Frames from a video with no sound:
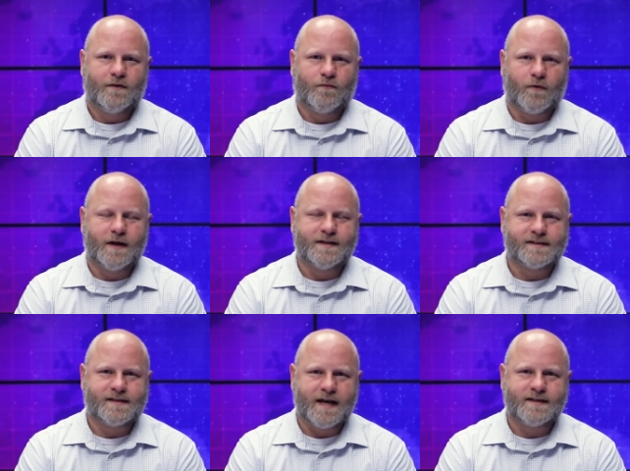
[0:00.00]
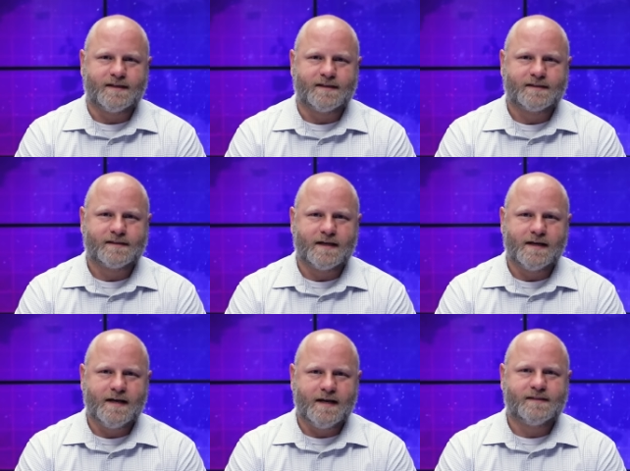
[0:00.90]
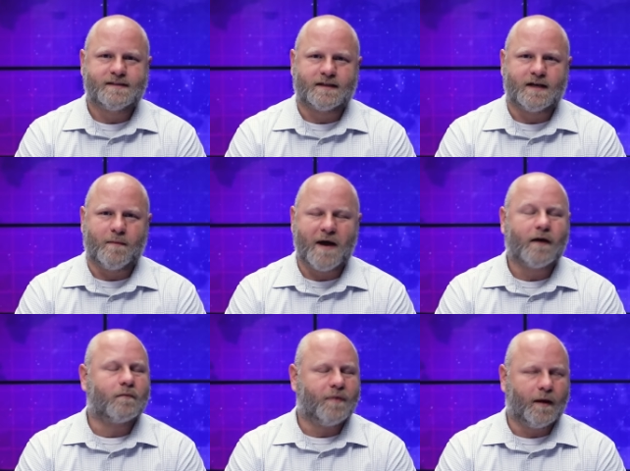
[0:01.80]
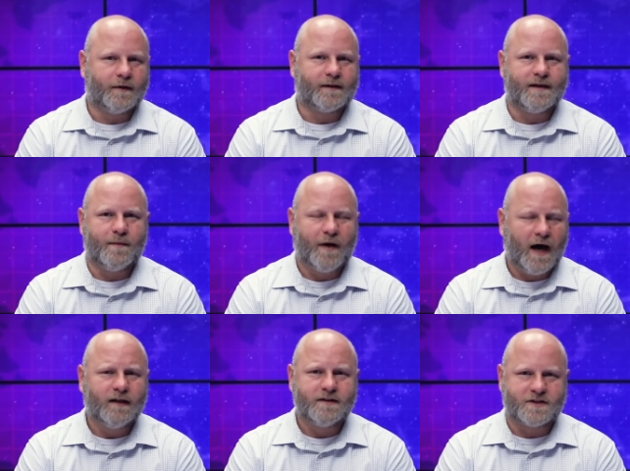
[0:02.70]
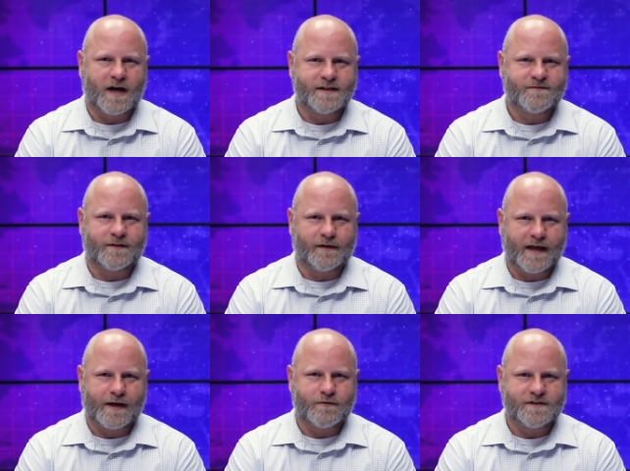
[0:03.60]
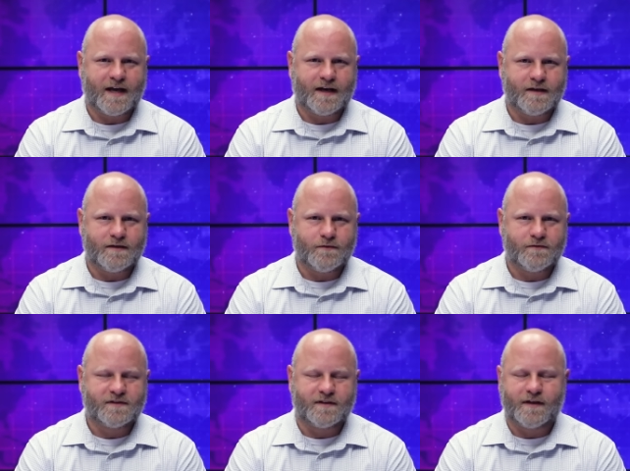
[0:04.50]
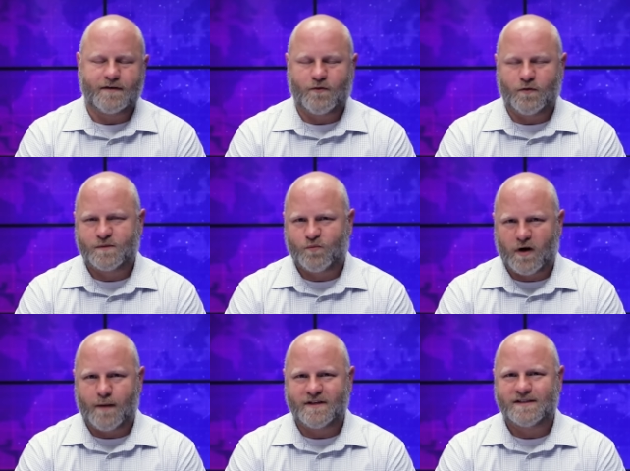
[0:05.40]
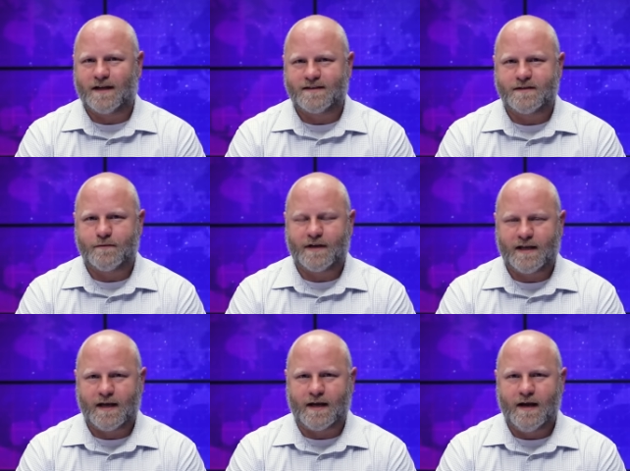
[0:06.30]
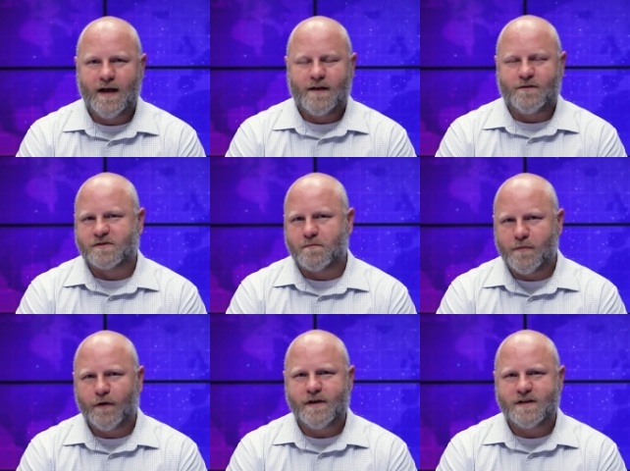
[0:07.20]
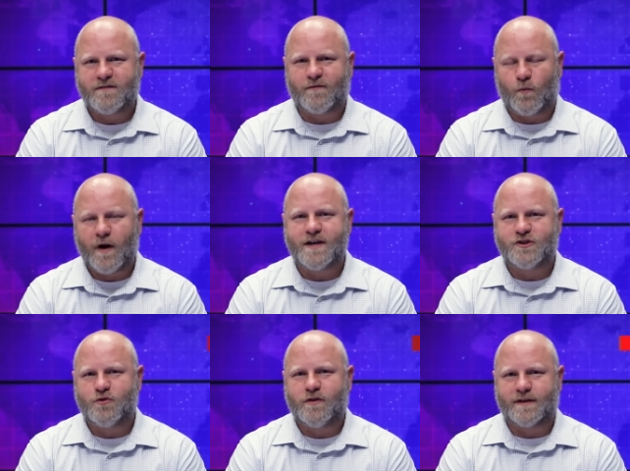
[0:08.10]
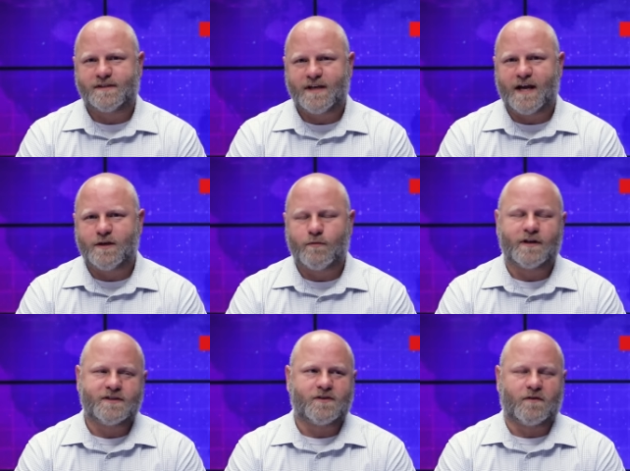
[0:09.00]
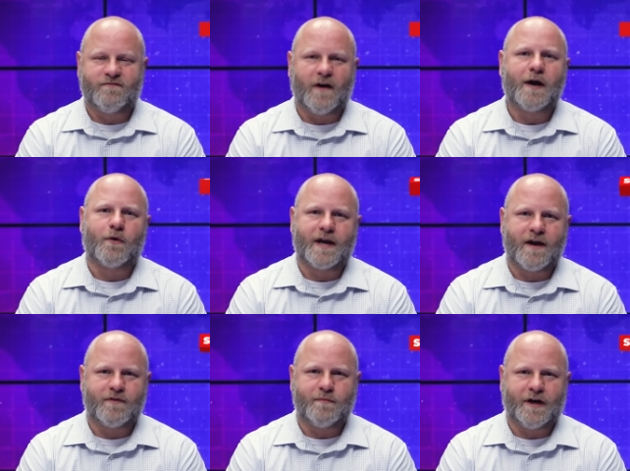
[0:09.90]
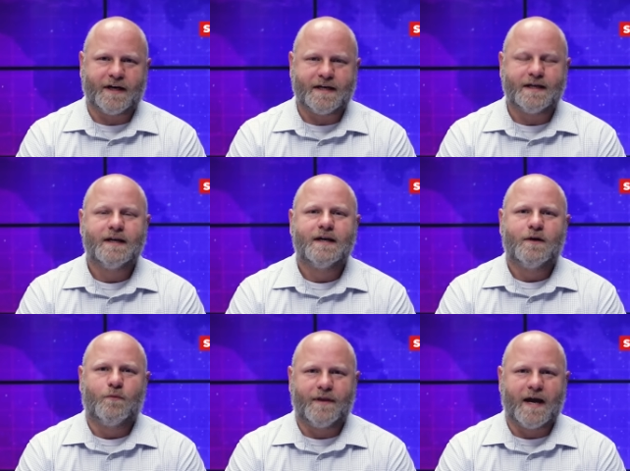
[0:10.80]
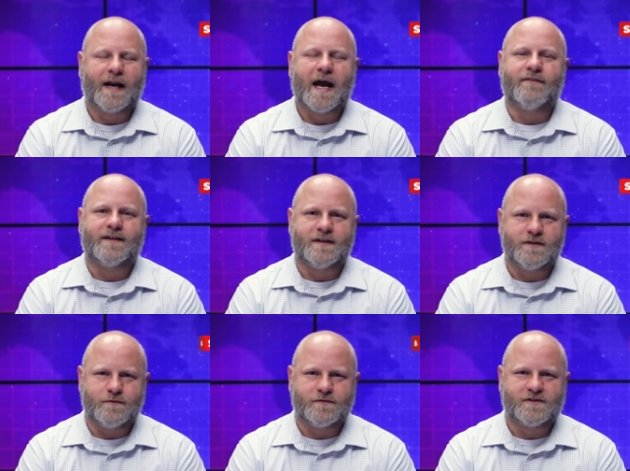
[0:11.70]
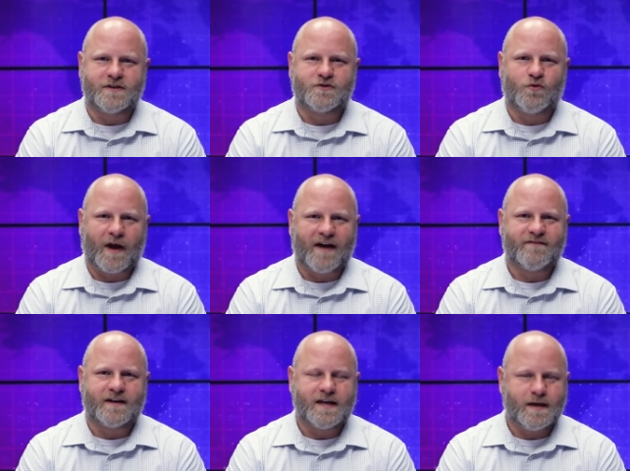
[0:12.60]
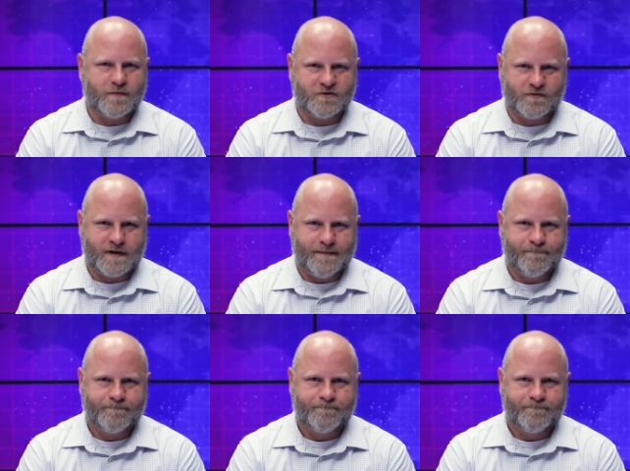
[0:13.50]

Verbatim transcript: Ron DeSantis needs to come out and publicly apologize for the language that he used, and then, of course, promise not to do it again. There's a million different ways you could have said you were going to start firing everybody without having to use such graphic imagery.